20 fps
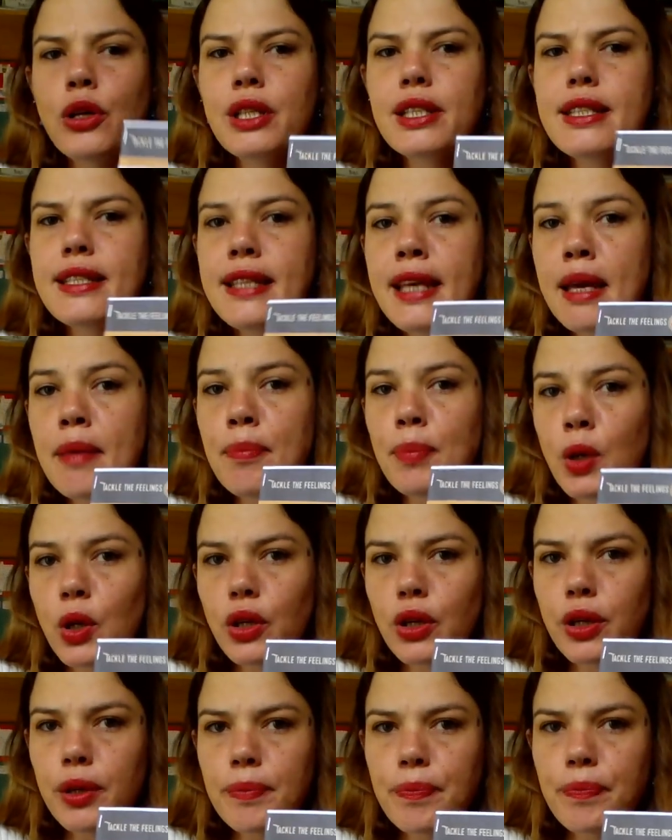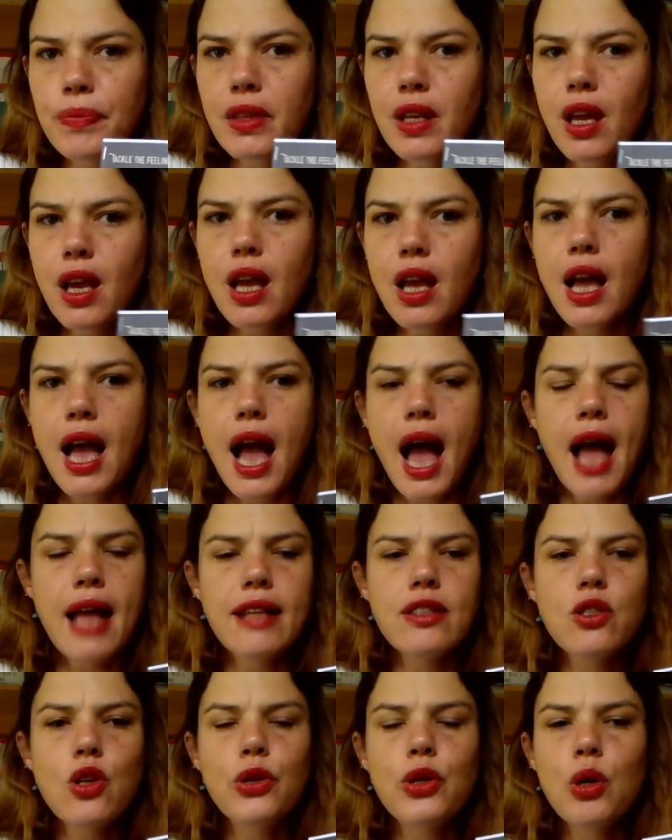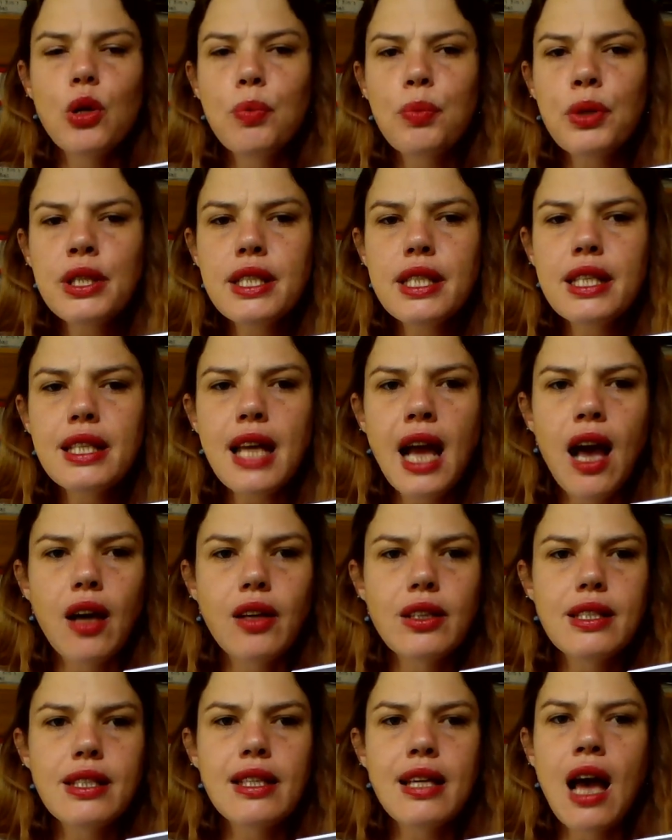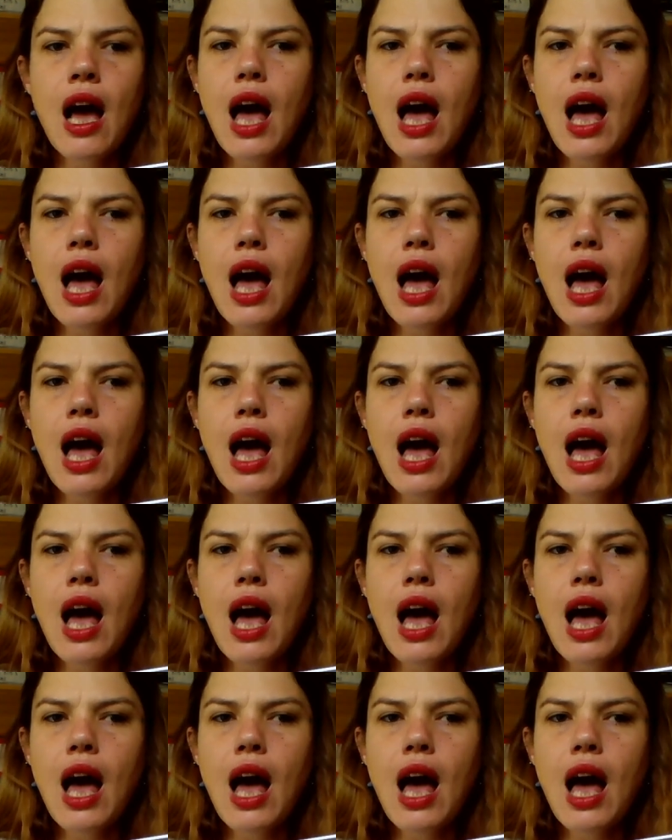It's their book. And so you'll print it out, and